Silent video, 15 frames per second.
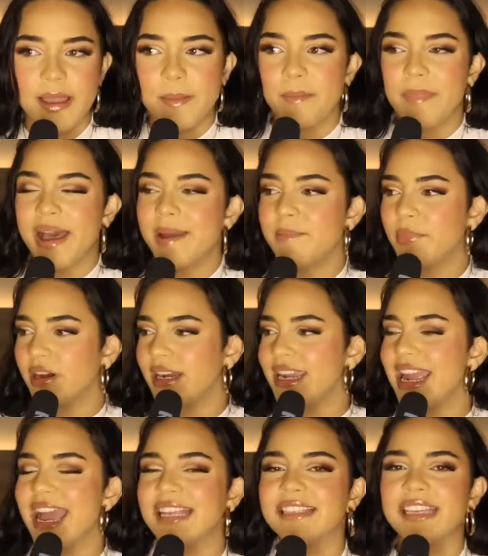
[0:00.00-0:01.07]
Bad Bunny
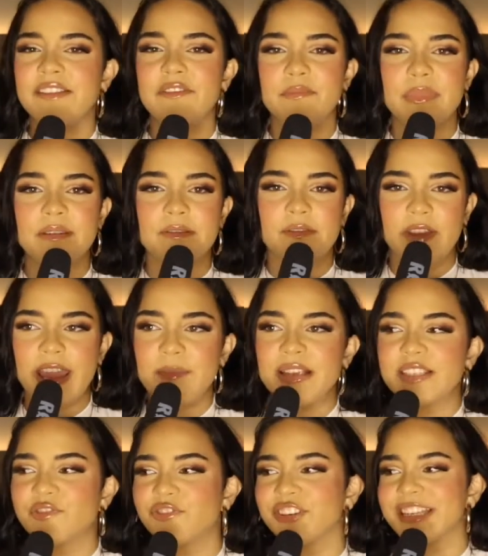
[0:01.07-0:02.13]
hasn't even been
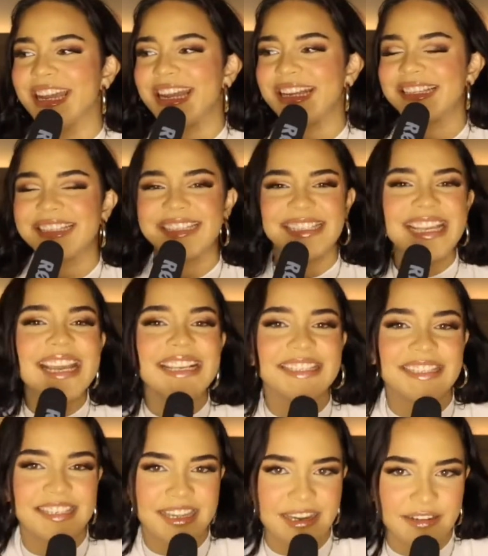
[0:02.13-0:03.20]
famous for like
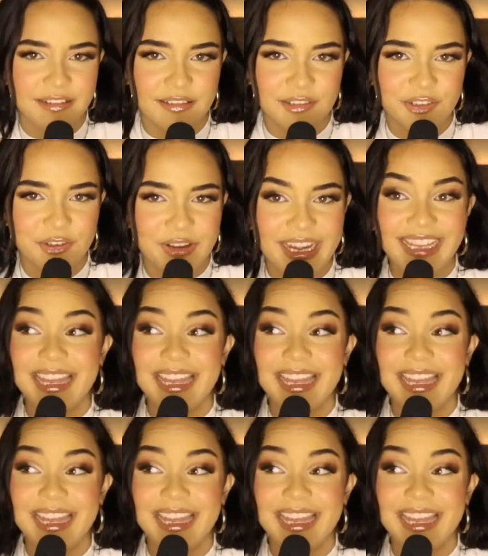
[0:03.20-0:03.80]
6 years, okay?